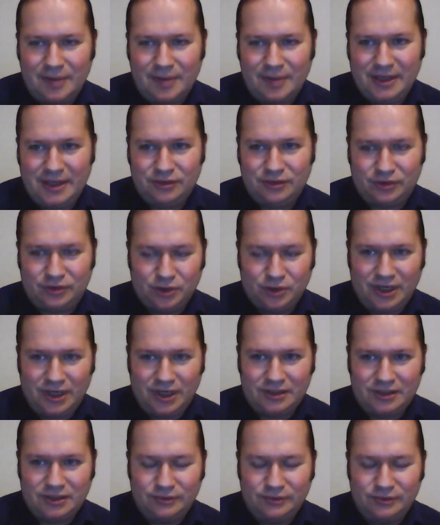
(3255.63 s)
I mean,
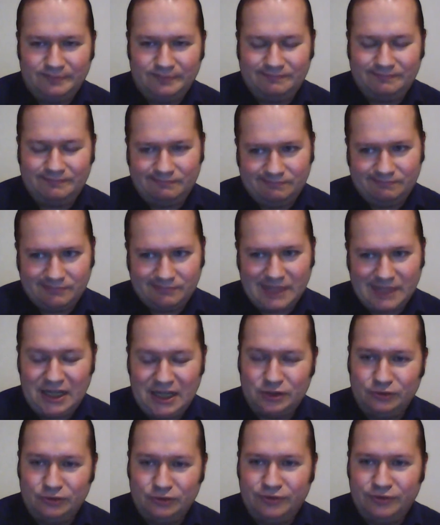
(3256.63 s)
sure, I
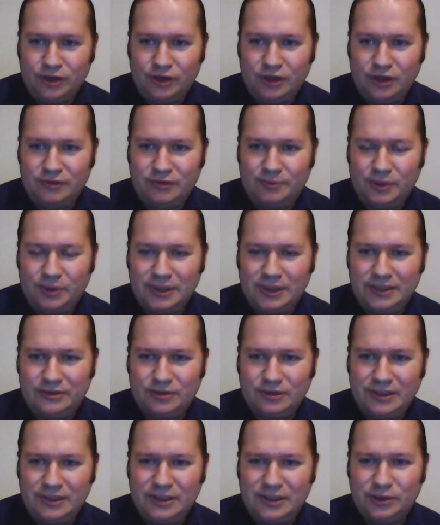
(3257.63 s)
can follow a
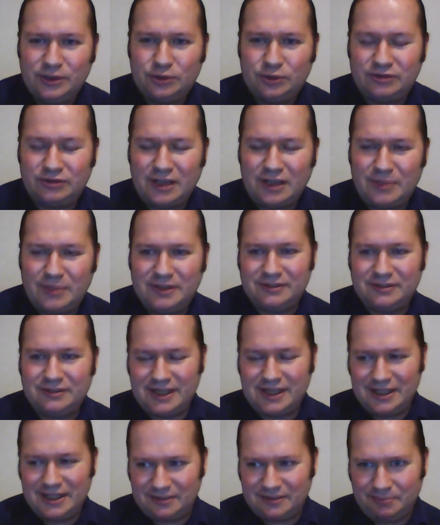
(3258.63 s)
political leader to some
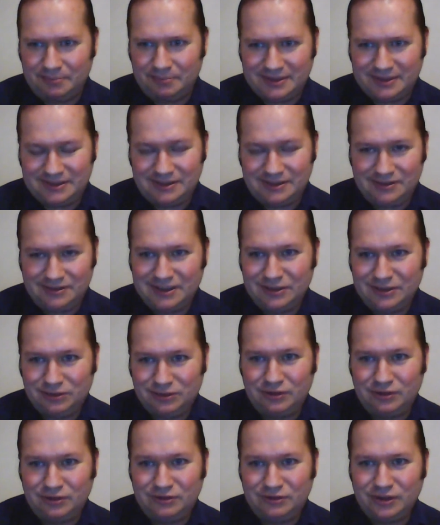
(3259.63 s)
extent, but
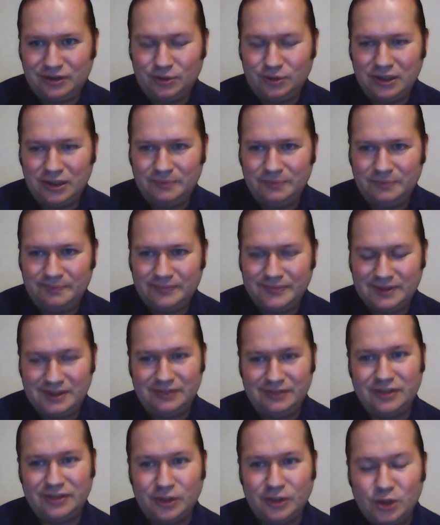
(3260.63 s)
Jesus is the only
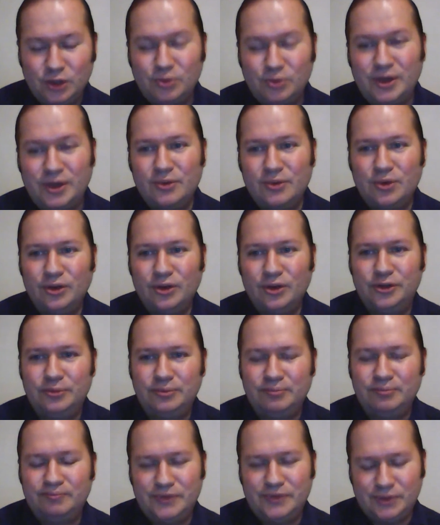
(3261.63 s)
one I
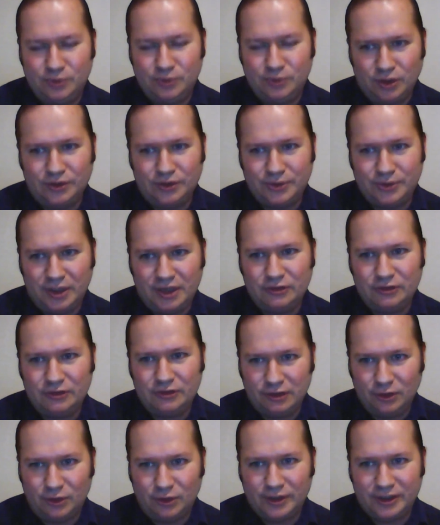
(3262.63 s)
want to
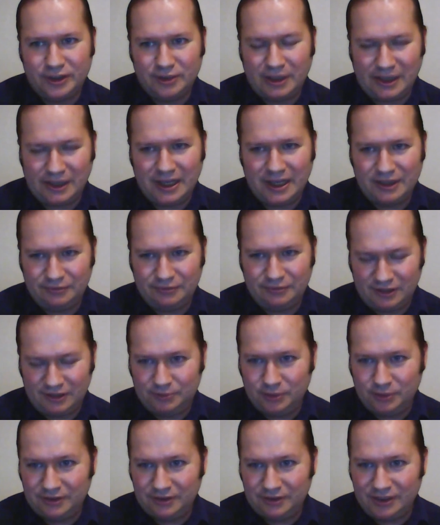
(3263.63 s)
have as Lord in my life.
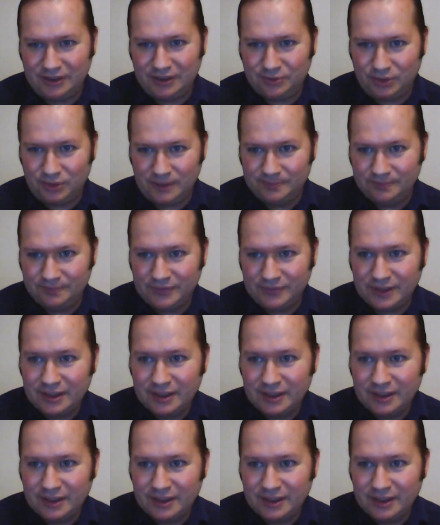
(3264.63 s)
Let's put it that way.